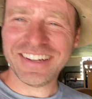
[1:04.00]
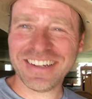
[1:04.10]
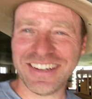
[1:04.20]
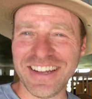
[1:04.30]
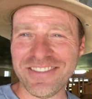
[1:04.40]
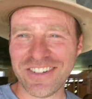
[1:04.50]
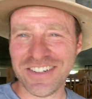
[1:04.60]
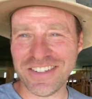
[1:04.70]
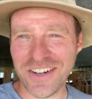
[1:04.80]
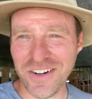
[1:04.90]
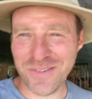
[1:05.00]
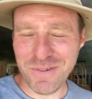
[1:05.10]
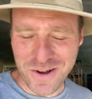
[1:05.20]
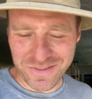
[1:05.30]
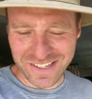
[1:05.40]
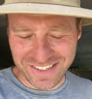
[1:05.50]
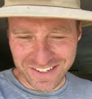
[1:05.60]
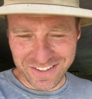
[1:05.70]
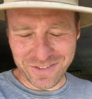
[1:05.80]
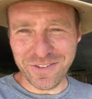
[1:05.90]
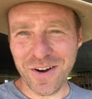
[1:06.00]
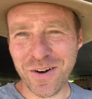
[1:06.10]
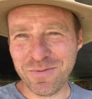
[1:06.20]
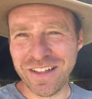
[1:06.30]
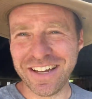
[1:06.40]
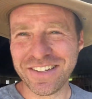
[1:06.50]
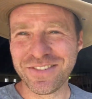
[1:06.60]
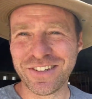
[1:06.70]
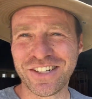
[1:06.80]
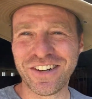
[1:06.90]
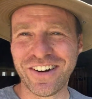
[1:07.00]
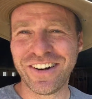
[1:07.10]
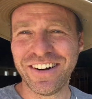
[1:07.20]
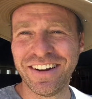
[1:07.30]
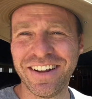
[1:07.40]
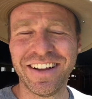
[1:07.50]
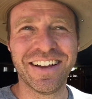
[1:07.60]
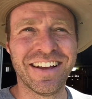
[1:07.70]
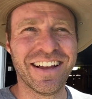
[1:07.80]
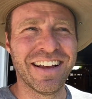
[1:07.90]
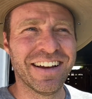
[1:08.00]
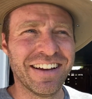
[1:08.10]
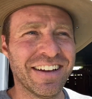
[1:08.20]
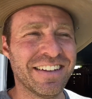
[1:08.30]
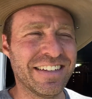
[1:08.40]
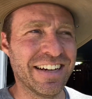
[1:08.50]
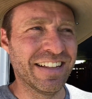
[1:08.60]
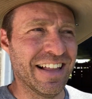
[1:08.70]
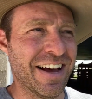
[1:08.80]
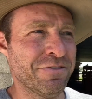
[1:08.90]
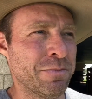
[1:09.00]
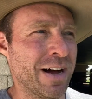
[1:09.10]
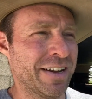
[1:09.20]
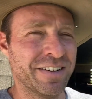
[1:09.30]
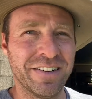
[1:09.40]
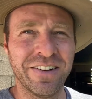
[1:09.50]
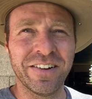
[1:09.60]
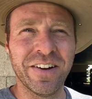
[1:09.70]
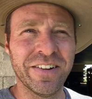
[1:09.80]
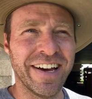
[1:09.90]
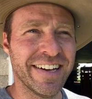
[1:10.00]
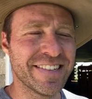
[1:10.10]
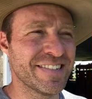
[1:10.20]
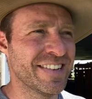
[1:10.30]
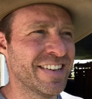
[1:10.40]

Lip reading: Never a dull moment on the farm, that is for sure. You gotta laugh about it or you'll go nuts.